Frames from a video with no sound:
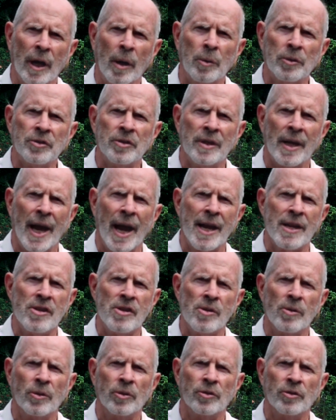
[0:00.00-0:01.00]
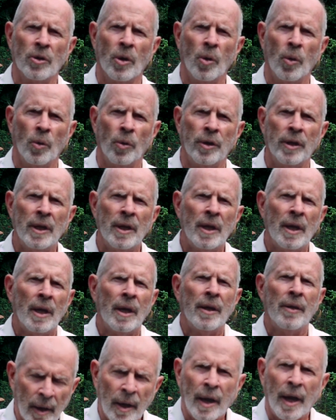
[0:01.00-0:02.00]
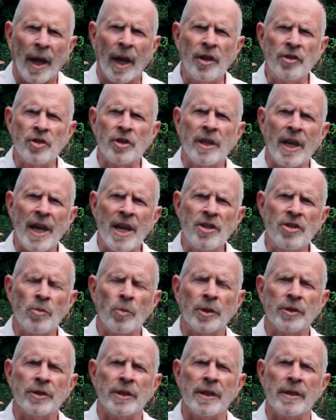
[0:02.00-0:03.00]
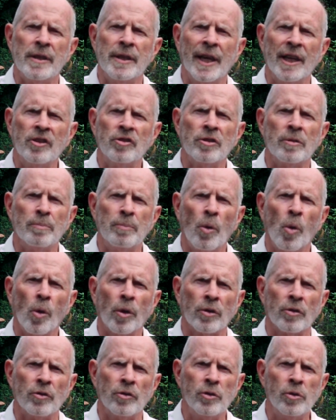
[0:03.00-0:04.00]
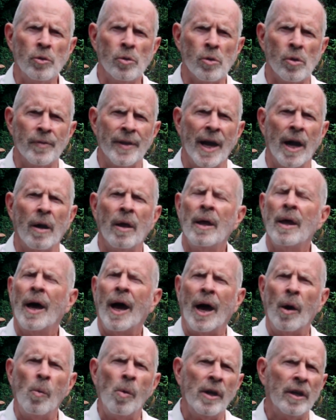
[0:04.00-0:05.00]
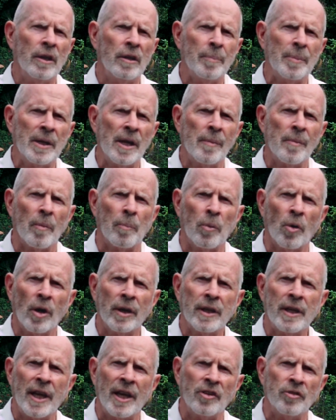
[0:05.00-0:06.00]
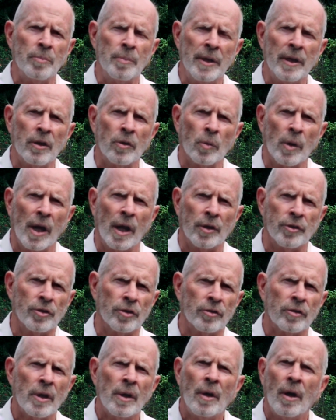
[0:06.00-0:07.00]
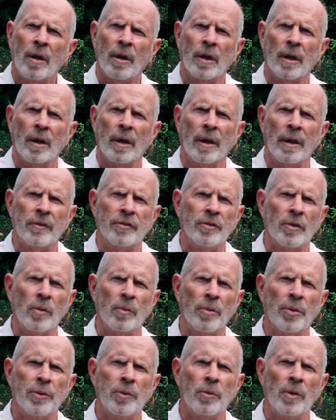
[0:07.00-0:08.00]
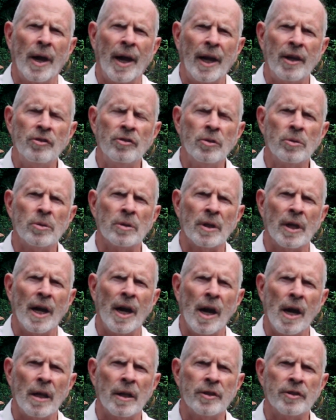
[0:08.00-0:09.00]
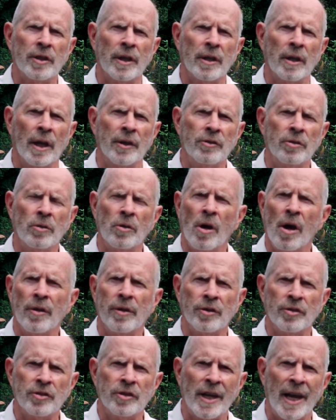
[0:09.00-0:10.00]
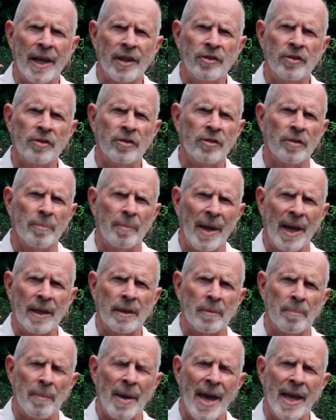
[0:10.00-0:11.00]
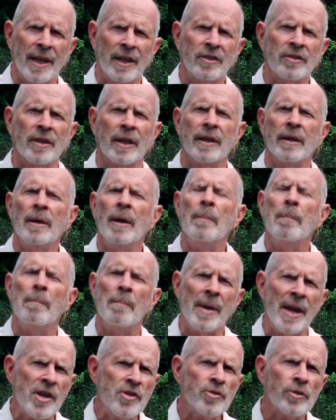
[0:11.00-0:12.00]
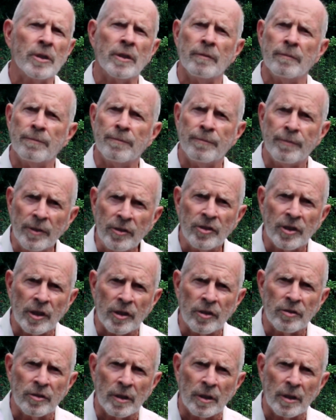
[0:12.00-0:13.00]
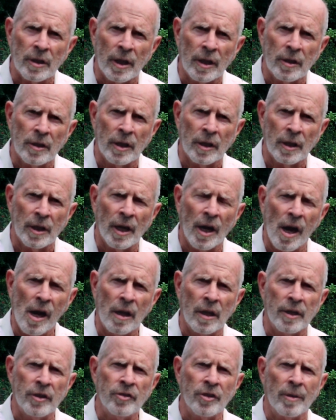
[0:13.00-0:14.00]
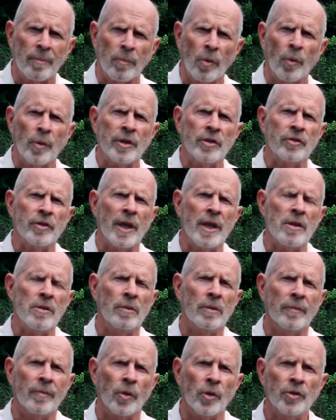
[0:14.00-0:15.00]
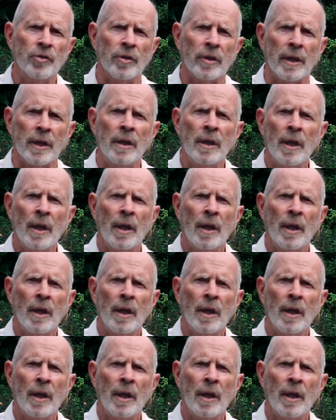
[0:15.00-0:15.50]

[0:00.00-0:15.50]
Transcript: I was nine years old education was the next important tool. Now, I wanted to become a broadcast meteorologist. Uh, so through high school and college, I, I, took all the sciences and mathematics. I majored in physics in, in, in, college at Murray State University